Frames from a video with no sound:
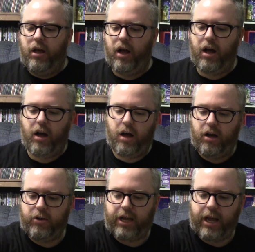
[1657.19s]

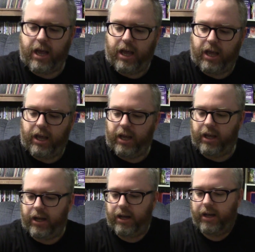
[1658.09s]

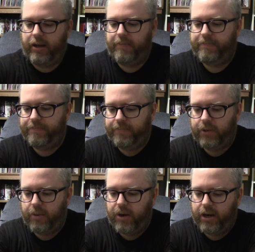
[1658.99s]
Okay, um,
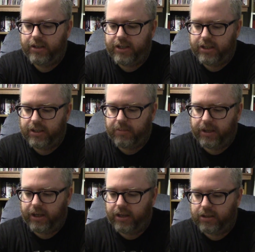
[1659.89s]
I wanted to say
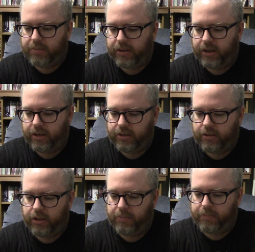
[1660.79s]
something else, but I
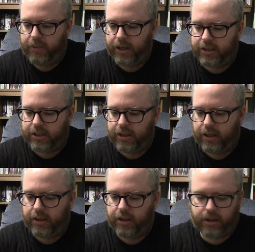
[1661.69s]
totally botched it.
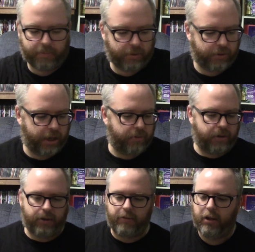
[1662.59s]
I think I blew that
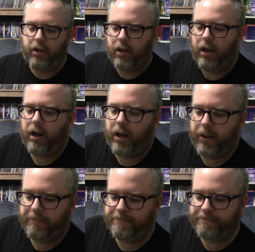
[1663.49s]
one.
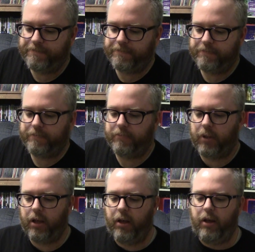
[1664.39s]
Um,
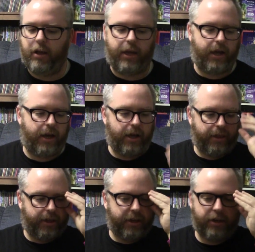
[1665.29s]
yeah,
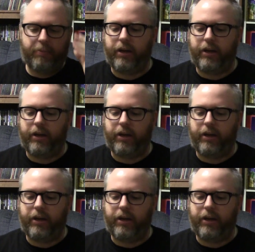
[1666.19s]
I think I did.